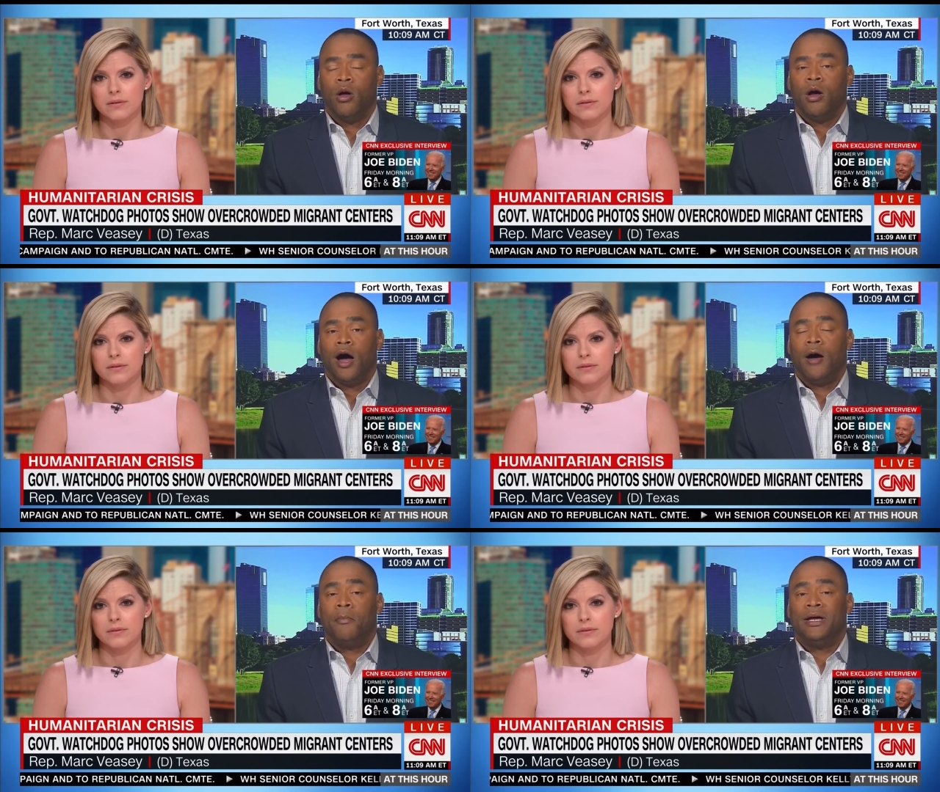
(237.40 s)

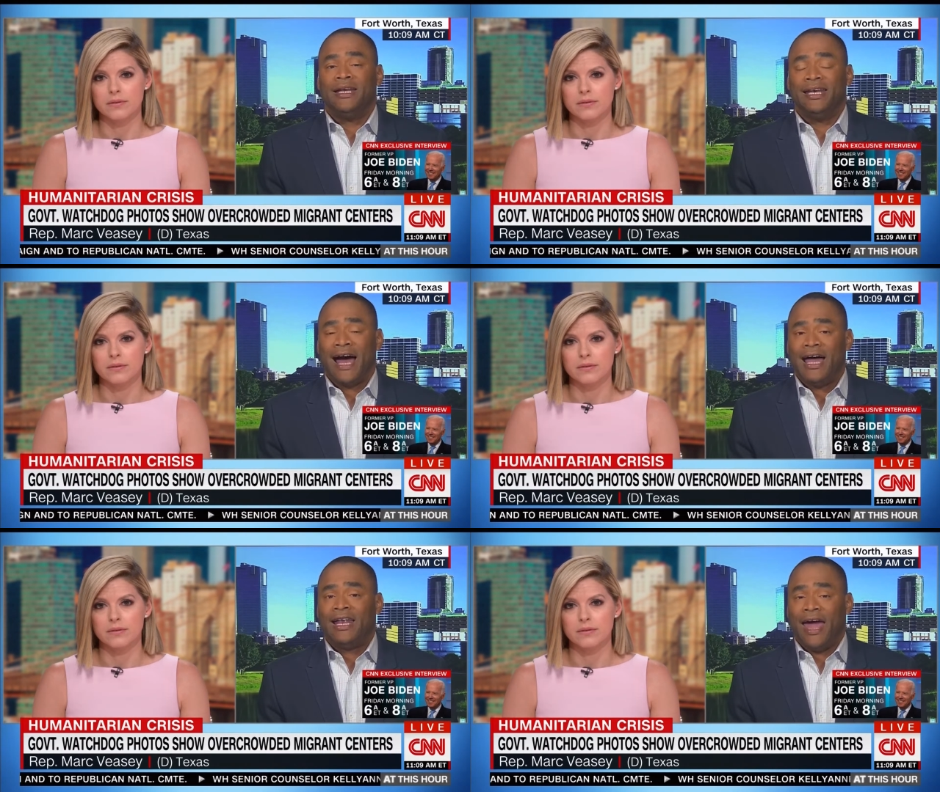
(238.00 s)
Speaker 1: uh, but
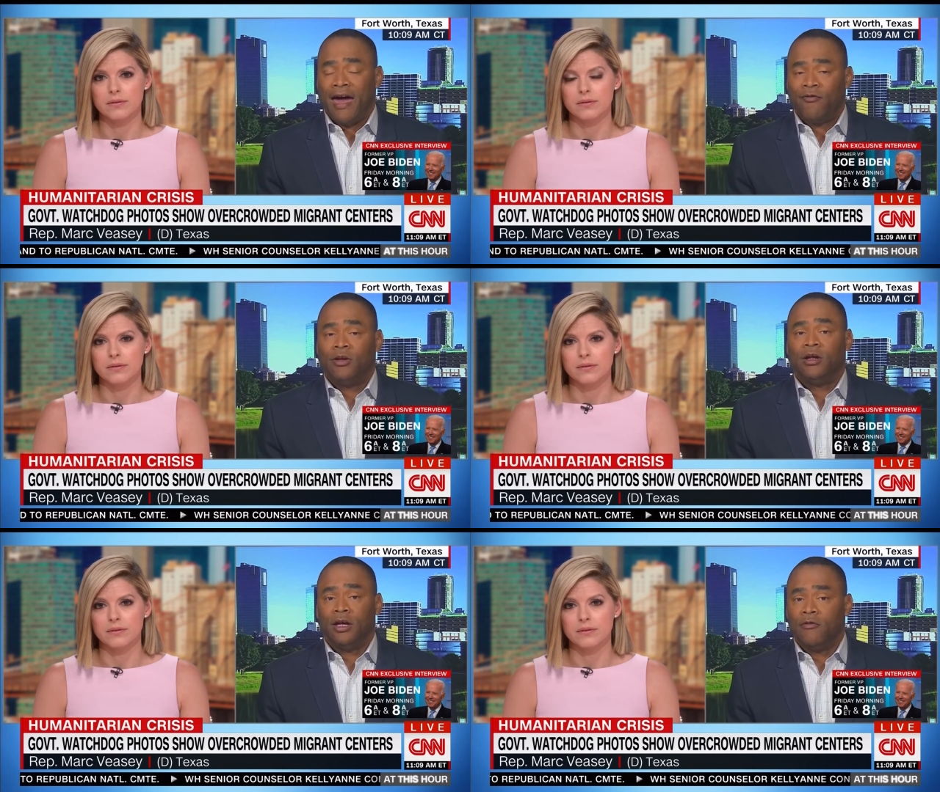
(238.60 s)
not having
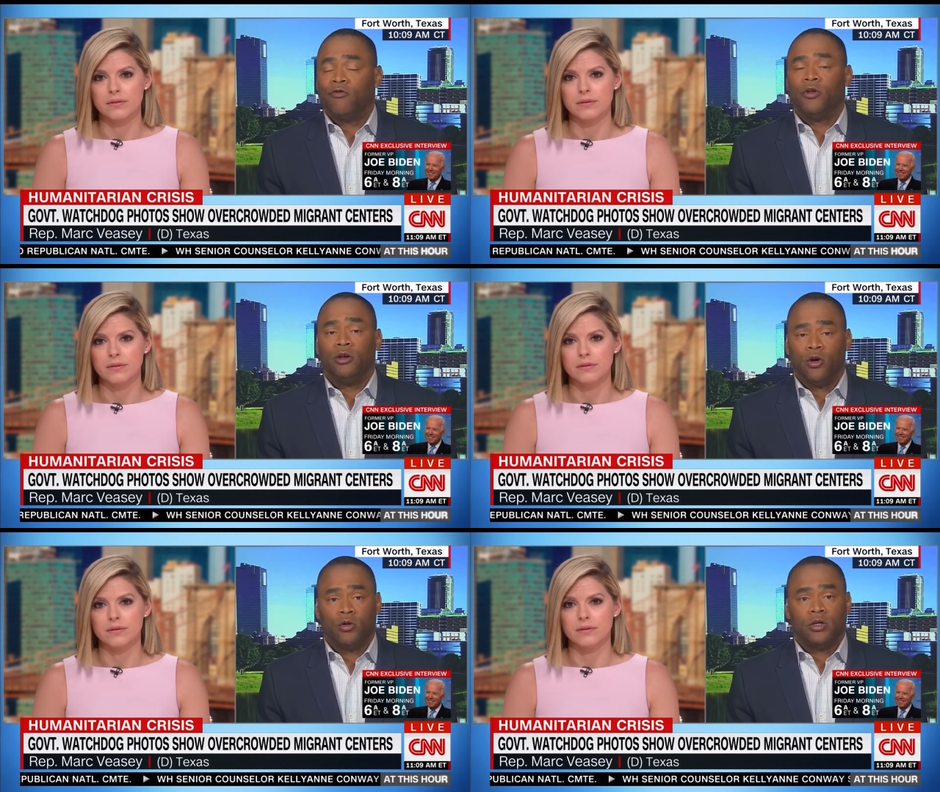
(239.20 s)
to give the
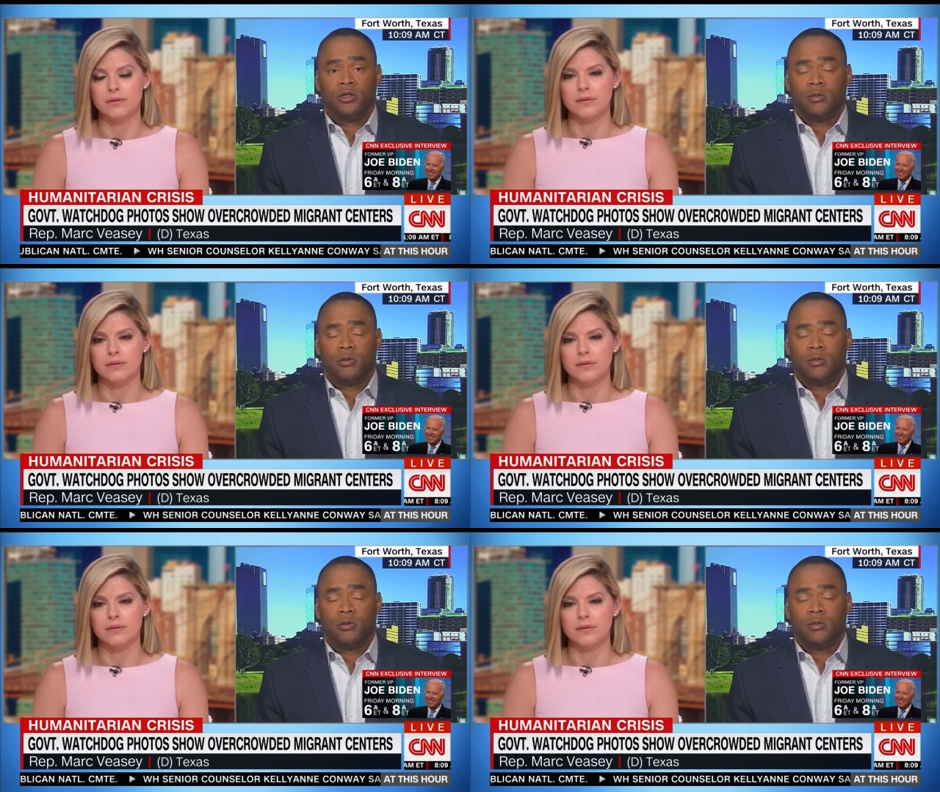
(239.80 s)
notice. I